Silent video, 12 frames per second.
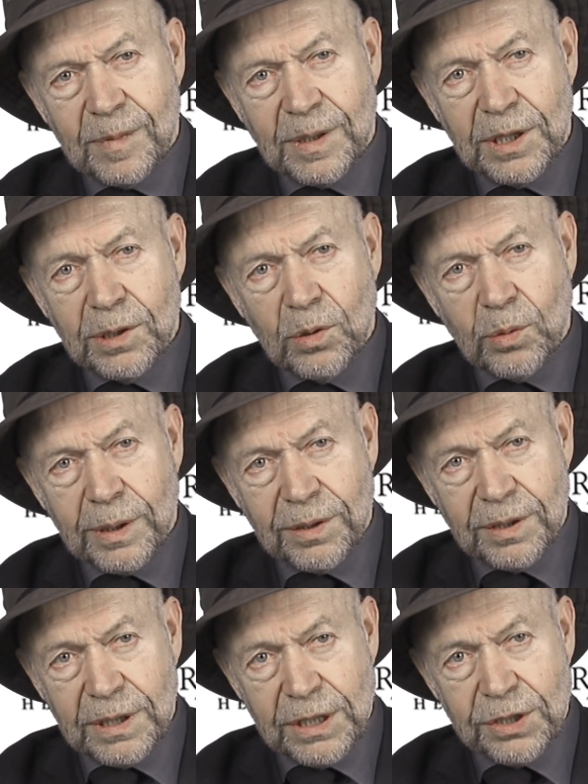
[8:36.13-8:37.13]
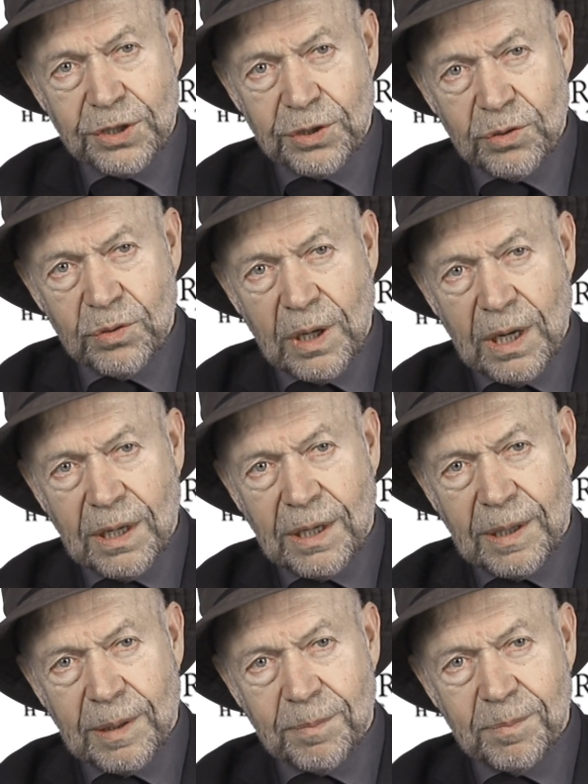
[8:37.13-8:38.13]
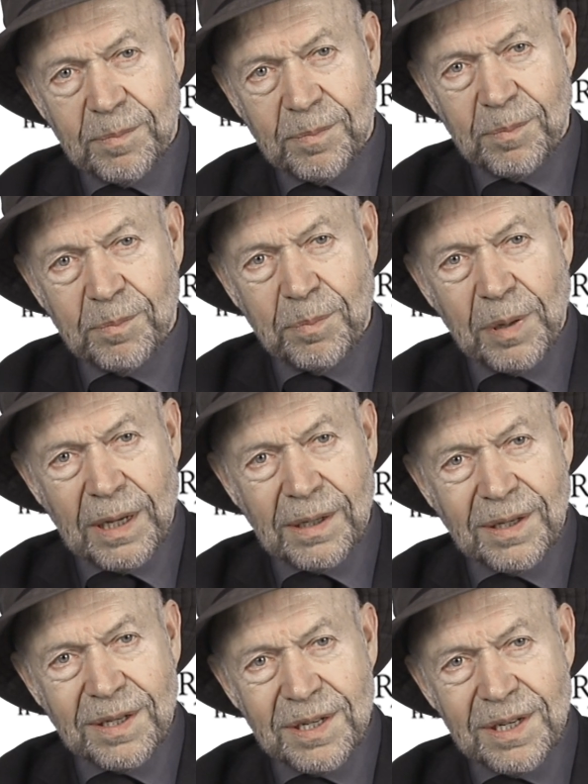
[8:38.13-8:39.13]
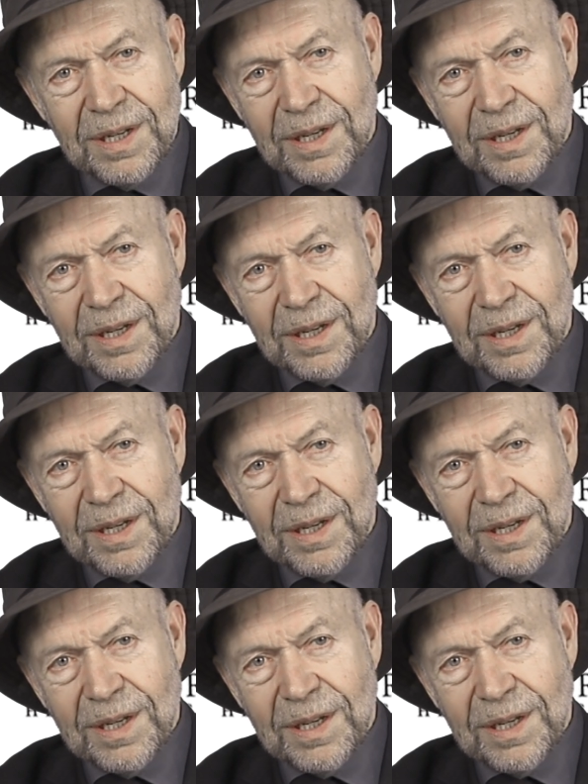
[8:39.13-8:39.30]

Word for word: deal with the issue, um, but